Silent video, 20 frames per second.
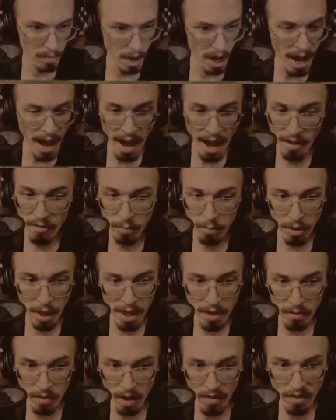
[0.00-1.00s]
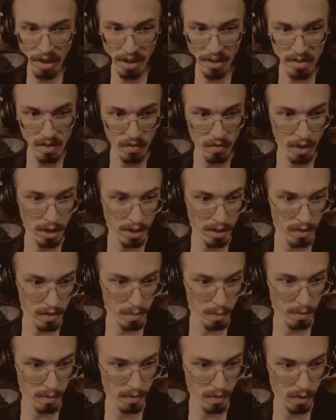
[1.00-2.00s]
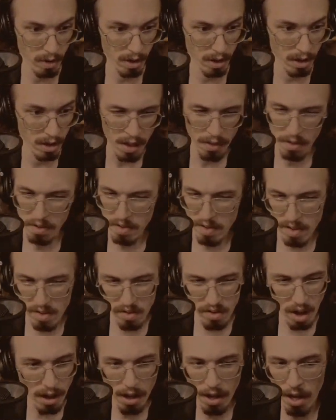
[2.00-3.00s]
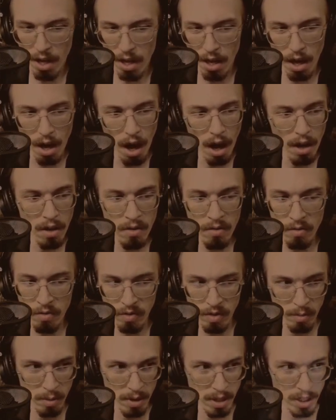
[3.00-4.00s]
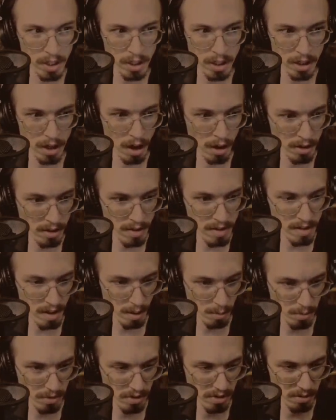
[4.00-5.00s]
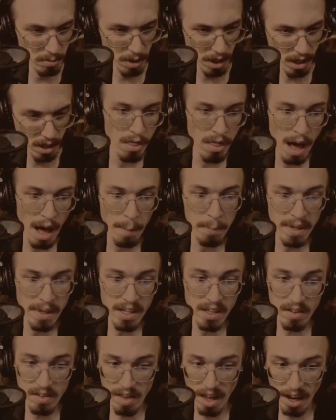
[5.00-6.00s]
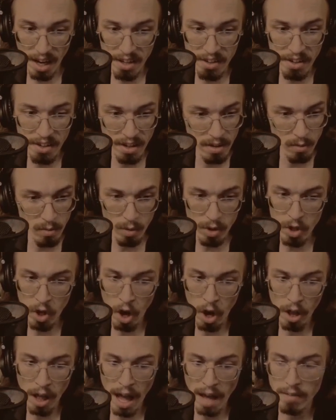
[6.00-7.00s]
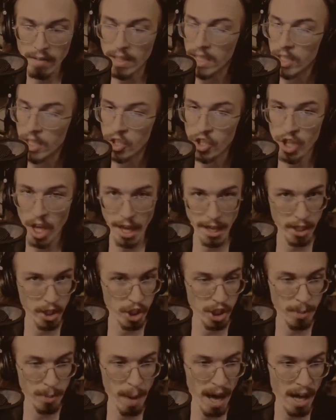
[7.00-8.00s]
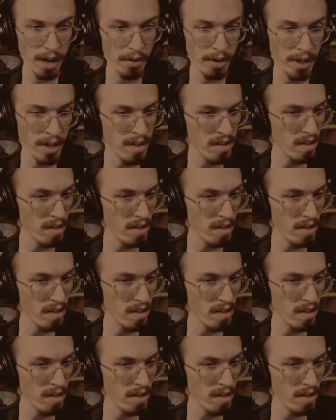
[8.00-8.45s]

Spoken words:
have played Five Nights at Freddy's before. This is not an unfamiliar concept to me. That being said, I didn't recall having to change the batteries of